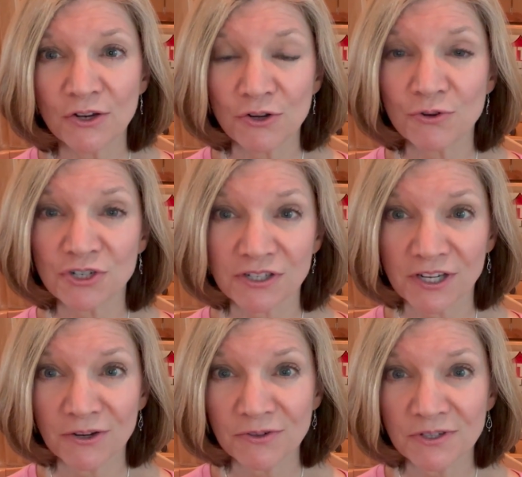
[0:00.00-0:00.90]
New
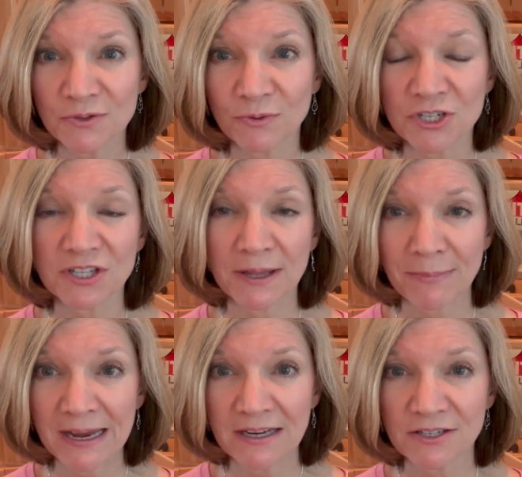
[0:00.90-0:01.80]
Chitose, which they
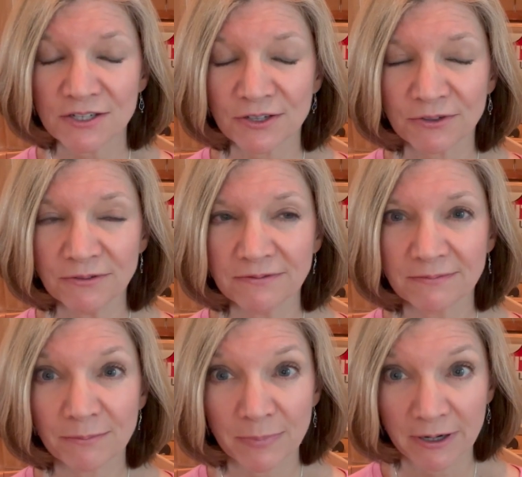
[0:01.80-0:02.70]
made it to,
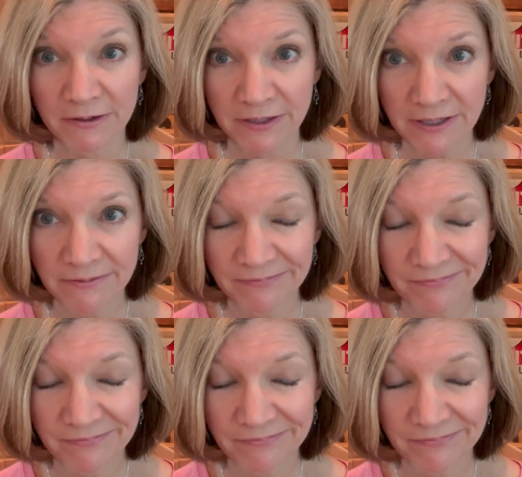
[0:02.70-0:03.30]
barely.